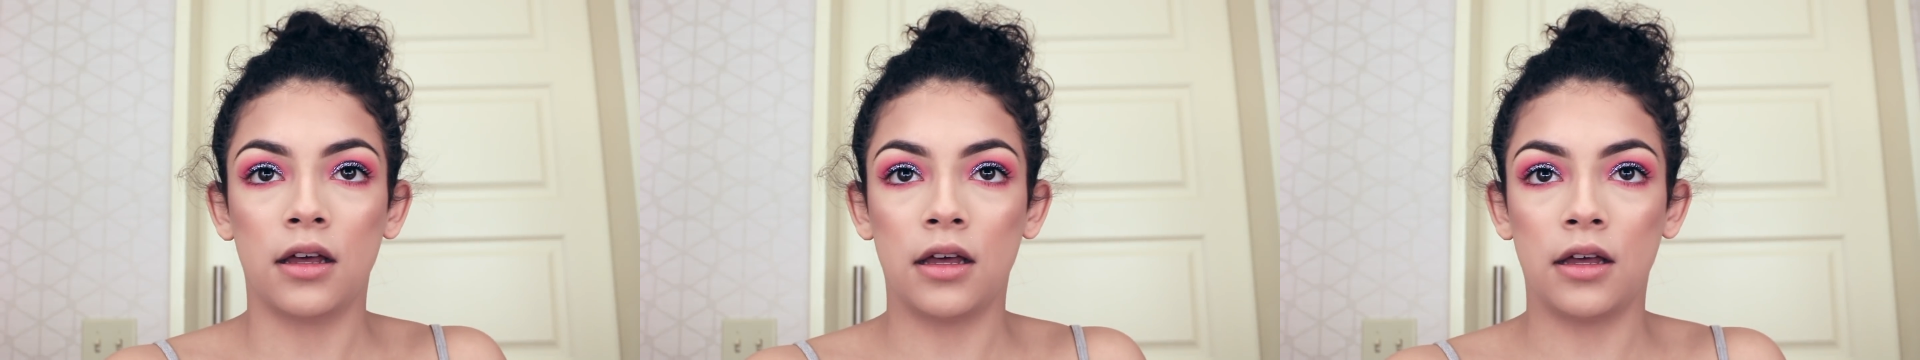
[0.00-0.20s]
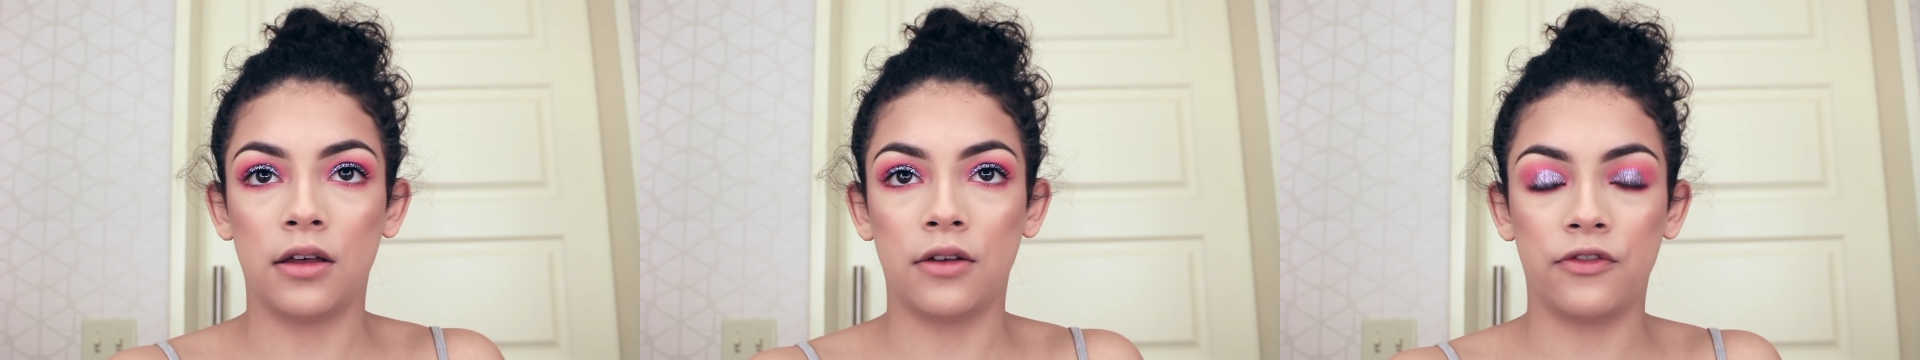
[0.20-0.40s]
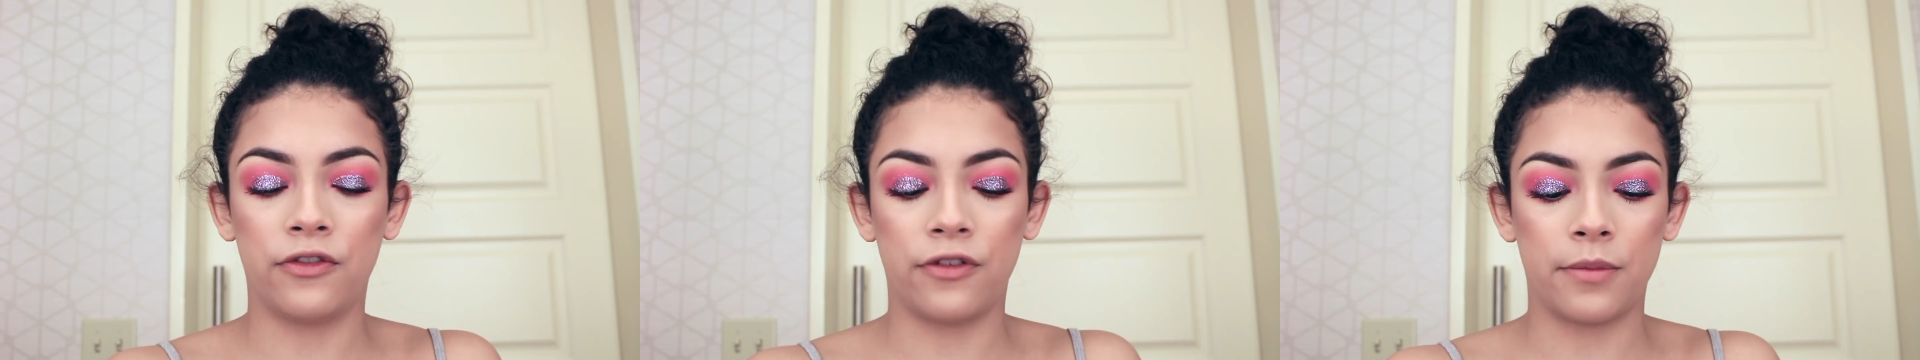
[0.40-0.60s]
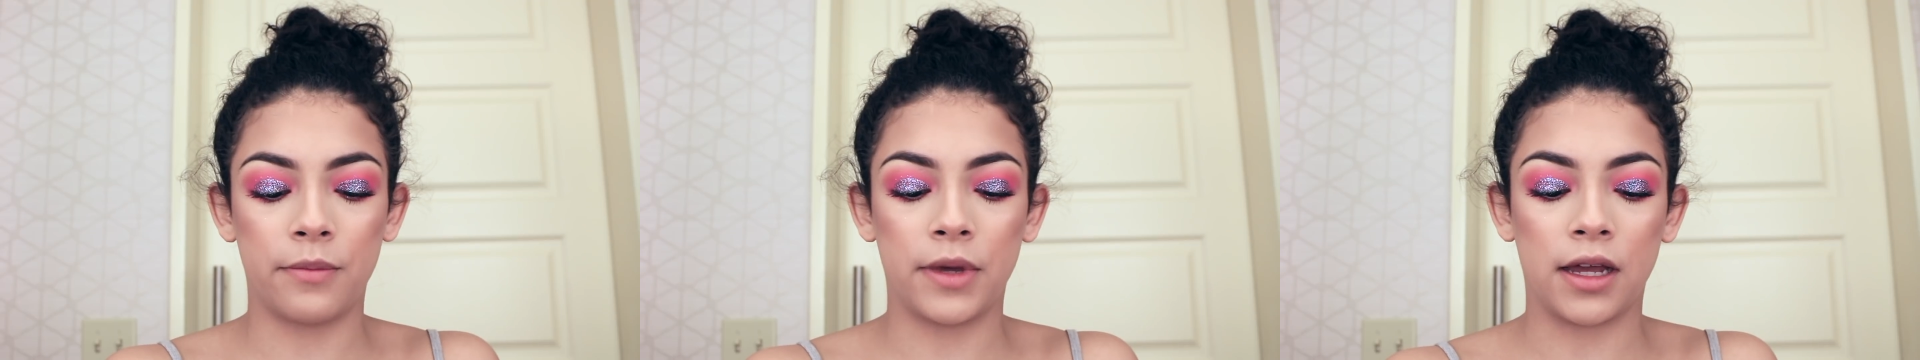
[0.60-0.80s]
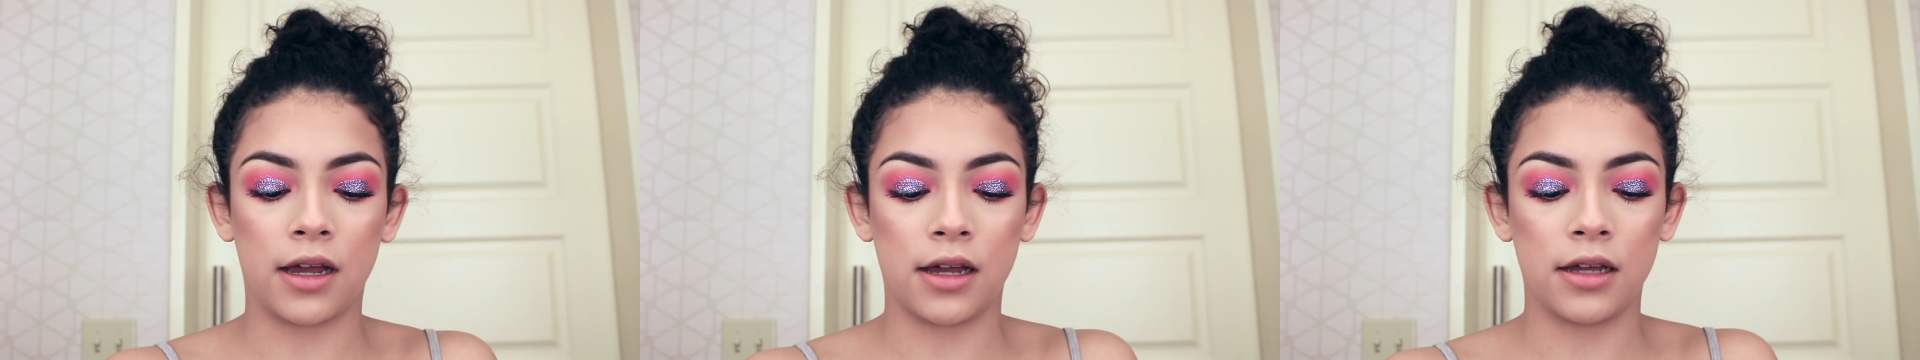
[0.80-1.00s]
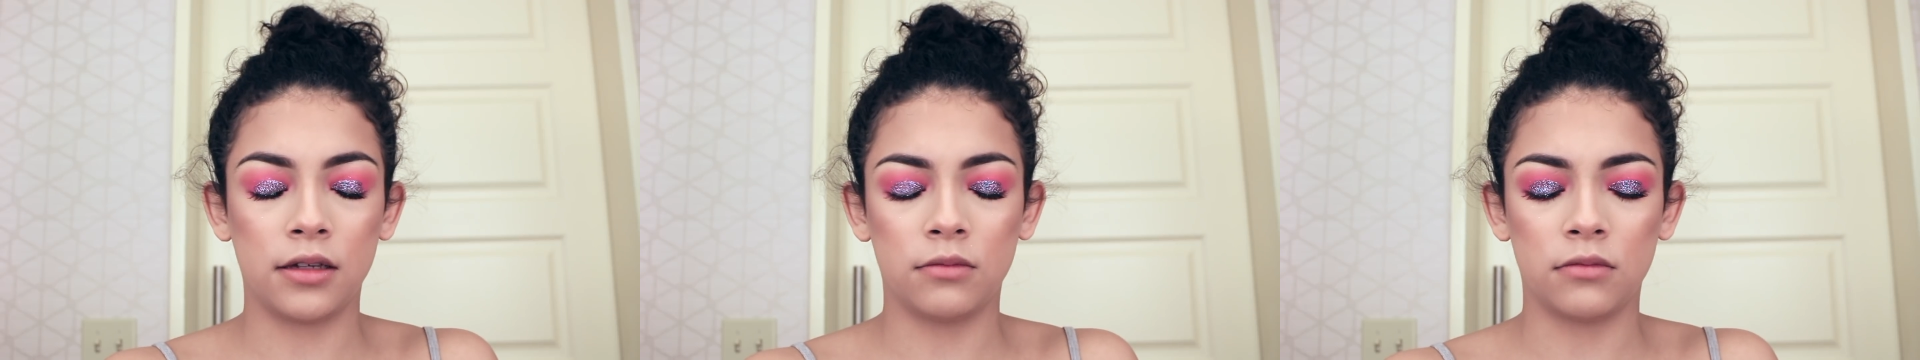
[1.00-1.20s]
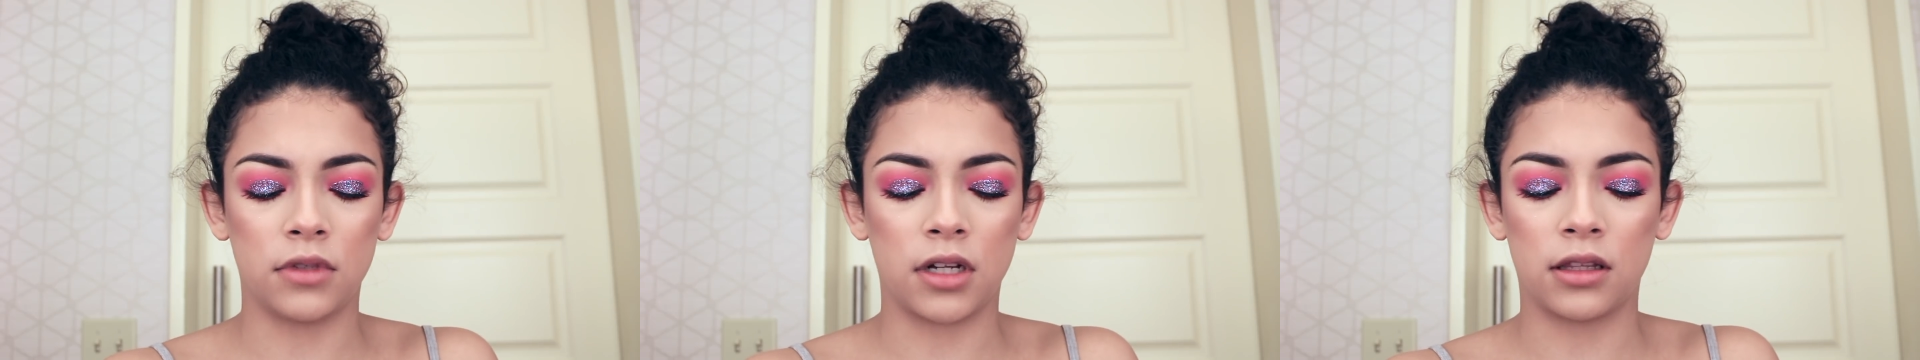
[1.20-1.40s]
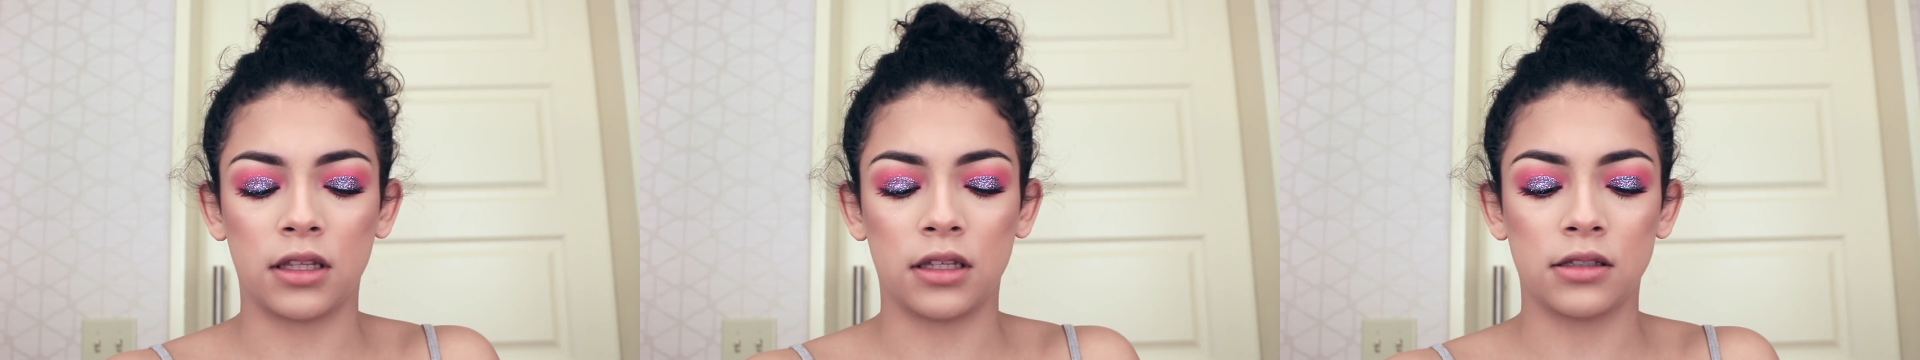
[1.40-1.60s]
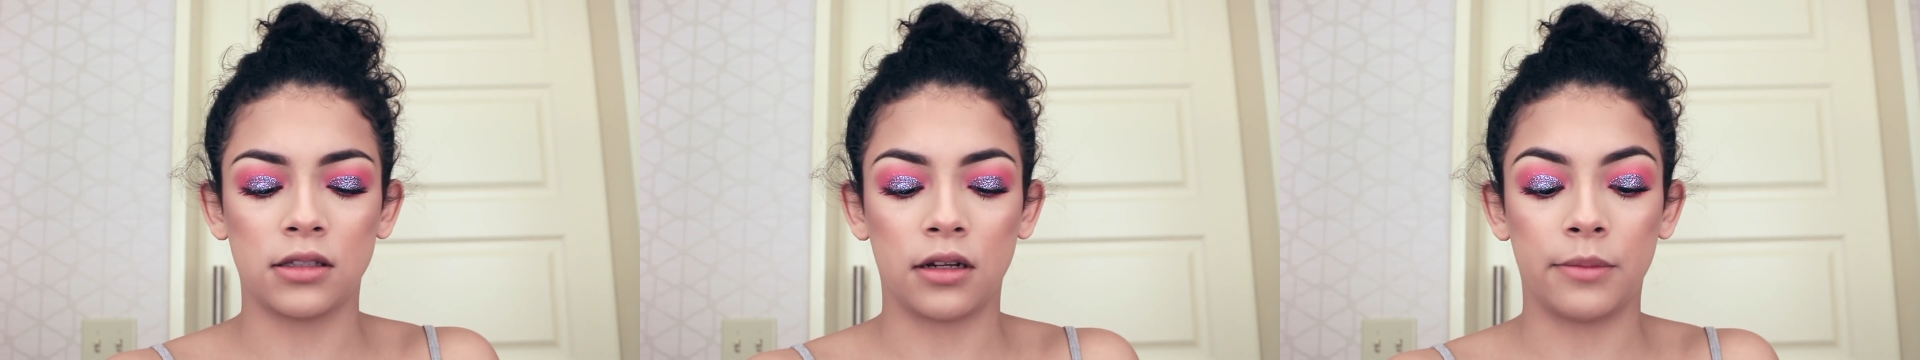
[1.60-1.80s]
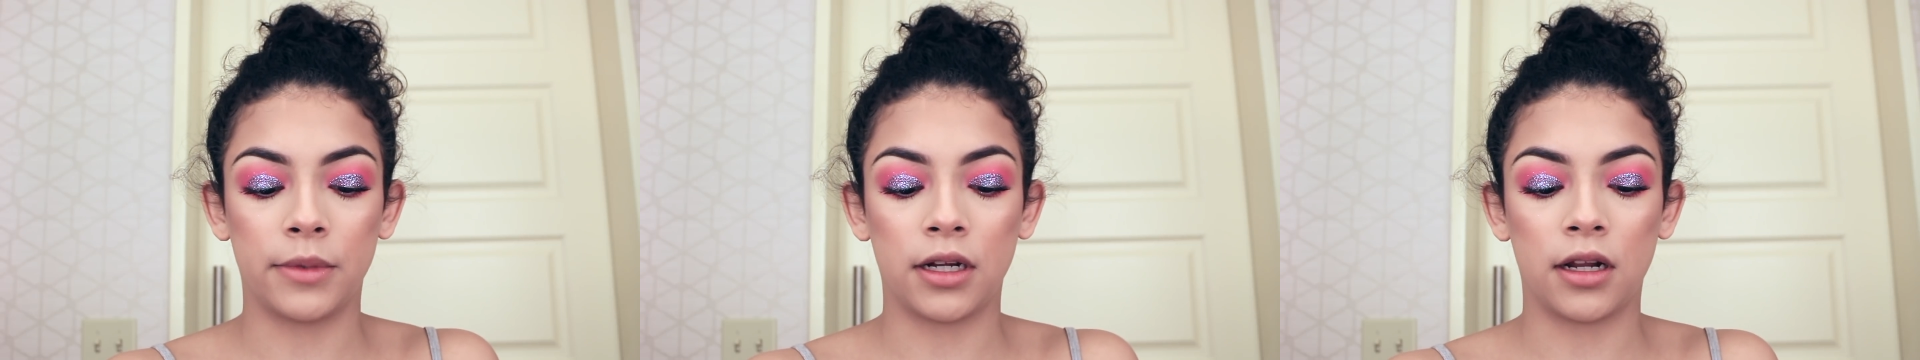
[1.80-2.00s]
of my eye. Not the
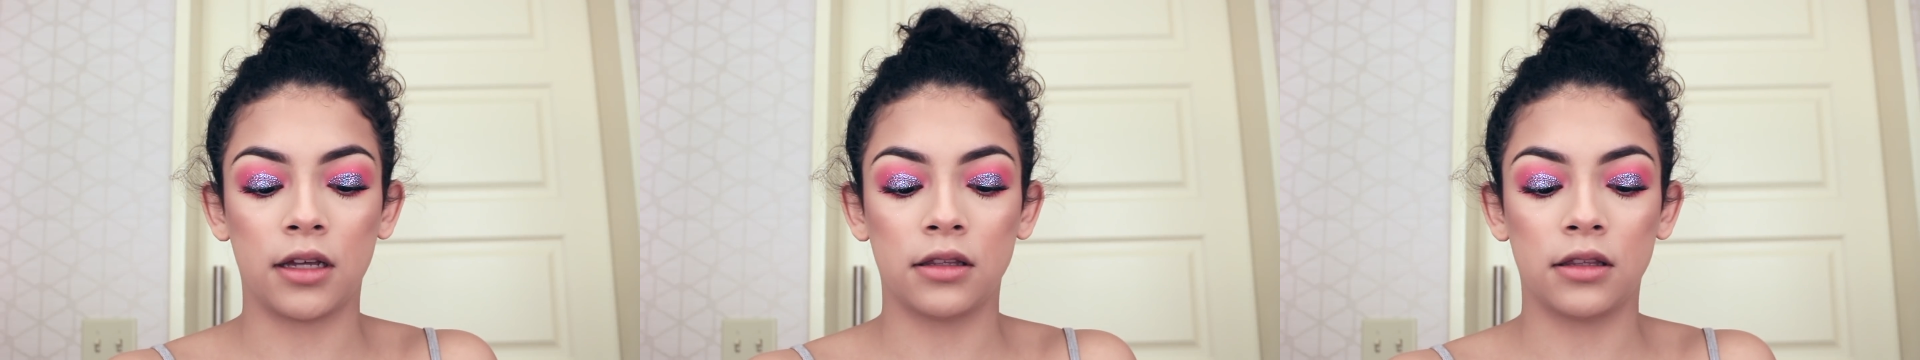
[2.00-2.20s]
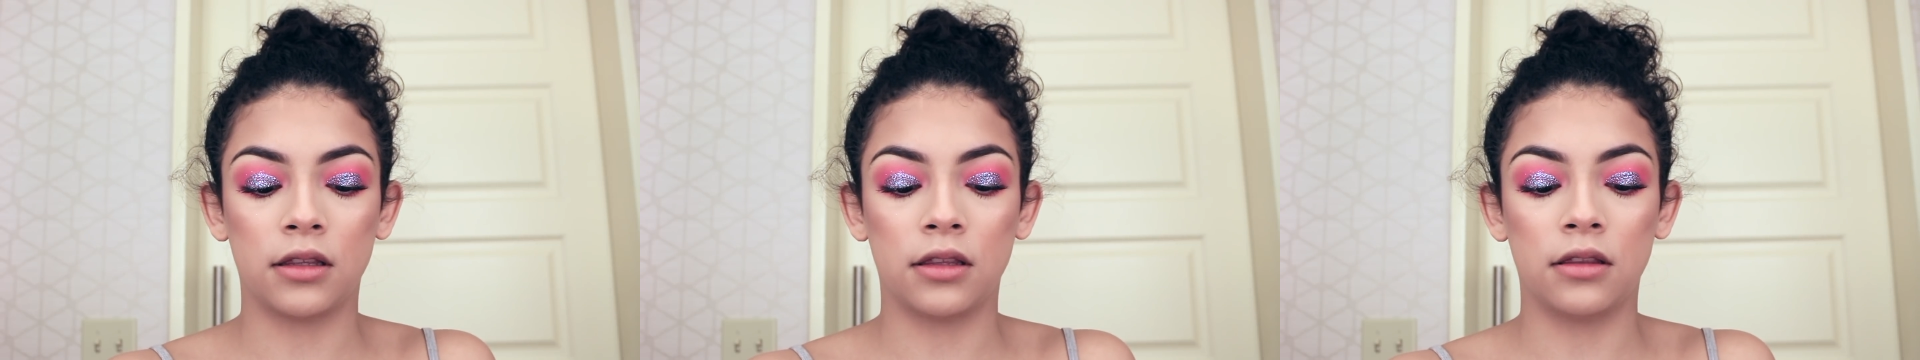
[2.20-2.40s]
inside of my eye.